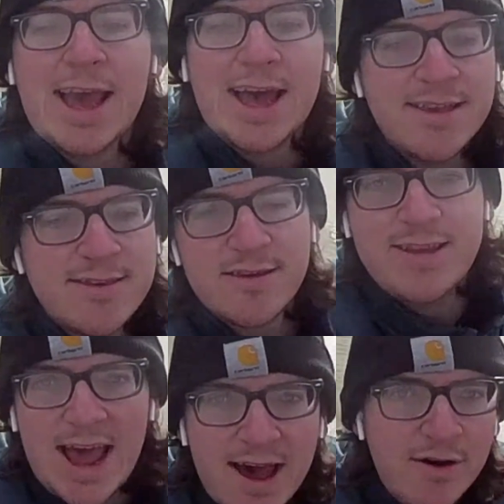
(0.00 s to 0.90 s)
guys, so
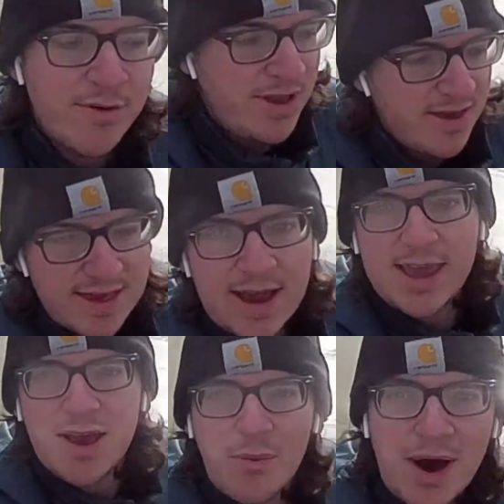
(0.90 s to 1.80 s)
now we just out
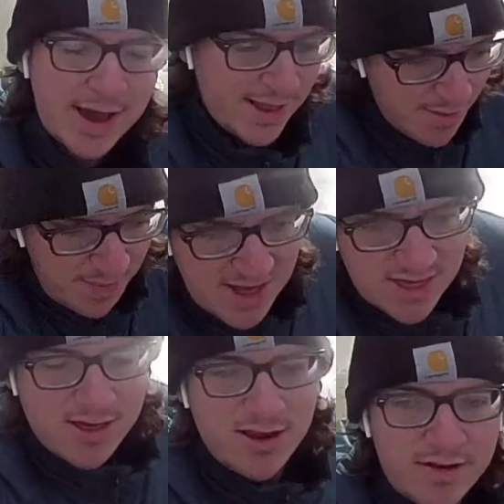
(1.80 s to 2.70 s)
here walking on the
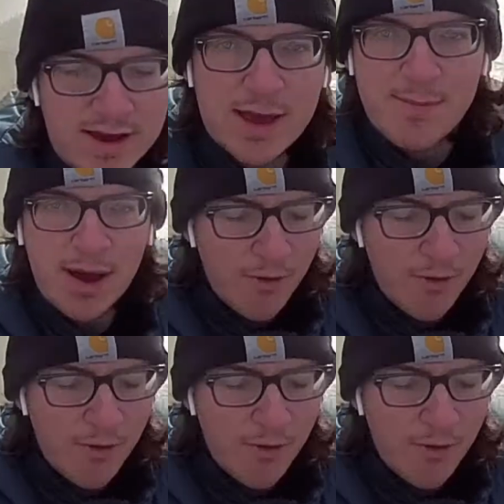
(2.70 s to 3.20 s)
beach, you know, getting my